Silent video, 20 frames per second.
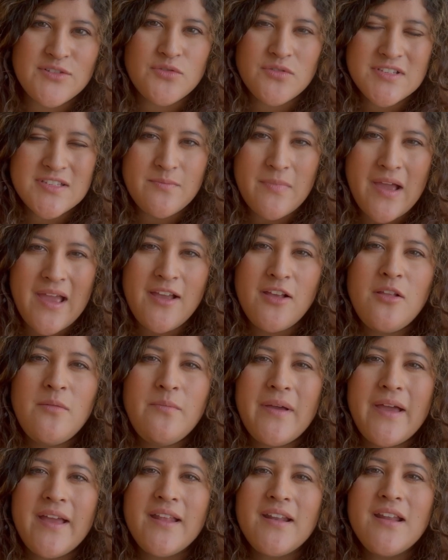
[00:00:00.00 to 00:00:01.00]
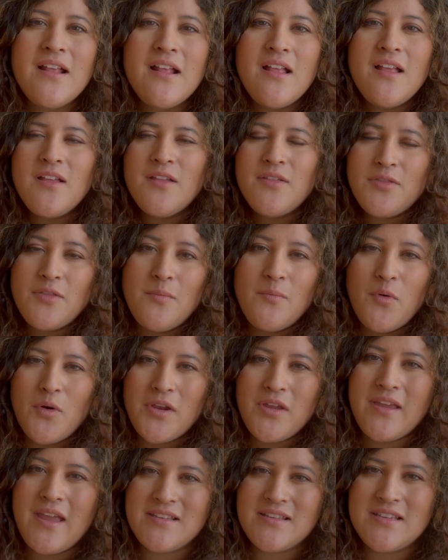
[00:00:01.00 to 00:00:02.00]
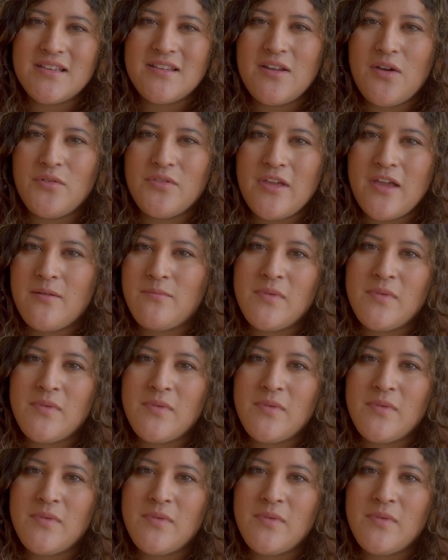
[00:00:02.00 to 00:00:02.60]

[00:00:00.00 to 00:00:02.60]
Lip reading: smile, but the more you get to know them,